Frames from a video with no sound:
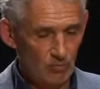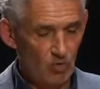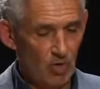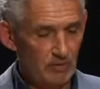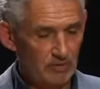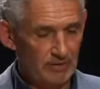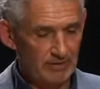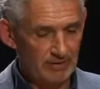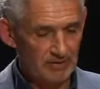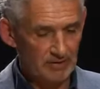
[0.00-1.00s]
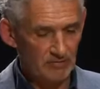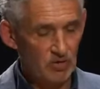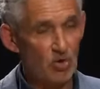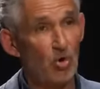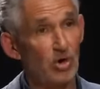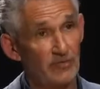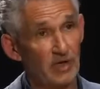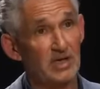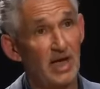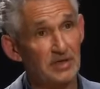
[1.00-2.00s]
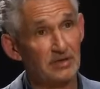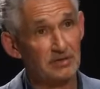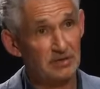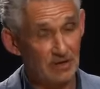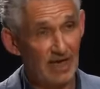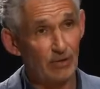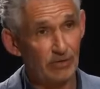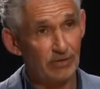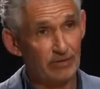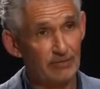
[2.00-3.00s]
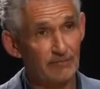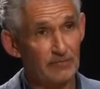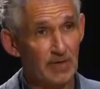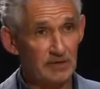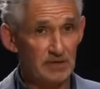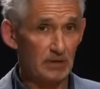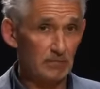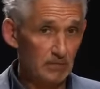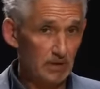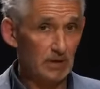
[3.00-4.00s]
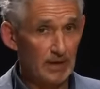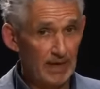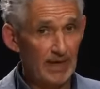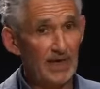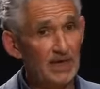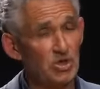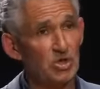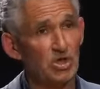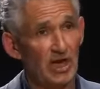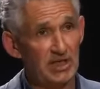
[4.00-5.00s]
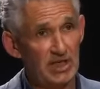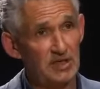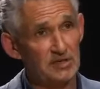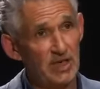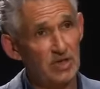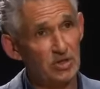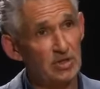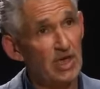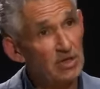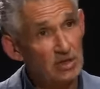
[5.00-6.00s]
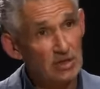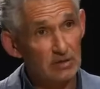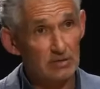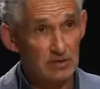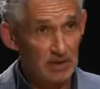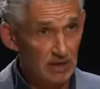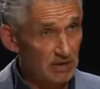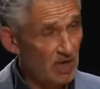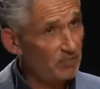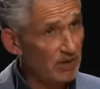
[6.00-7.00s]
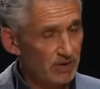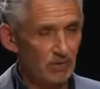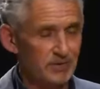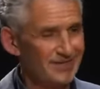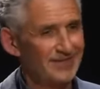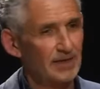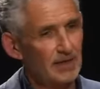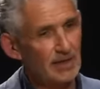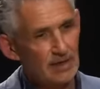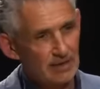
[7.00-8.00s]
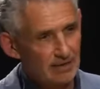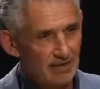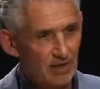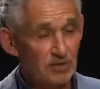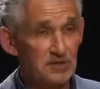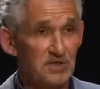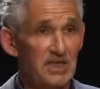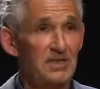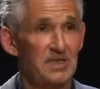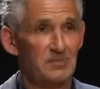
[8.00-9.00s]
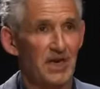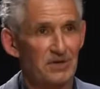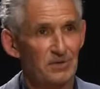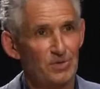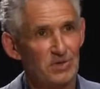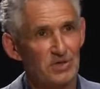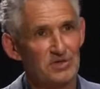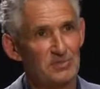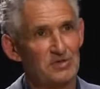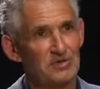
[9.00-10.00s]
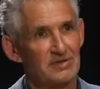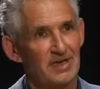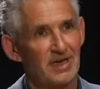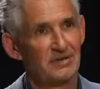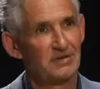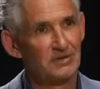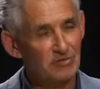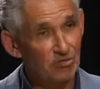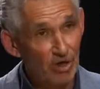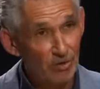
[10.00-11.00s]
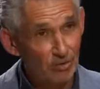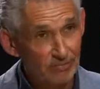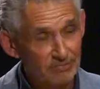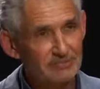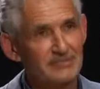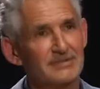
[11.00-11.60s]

what the sort of core of the gut to health, and so ancient Chinese and ancient Indian did know, but of course they couldn't see these microorganisms, uh, couldn't grow them.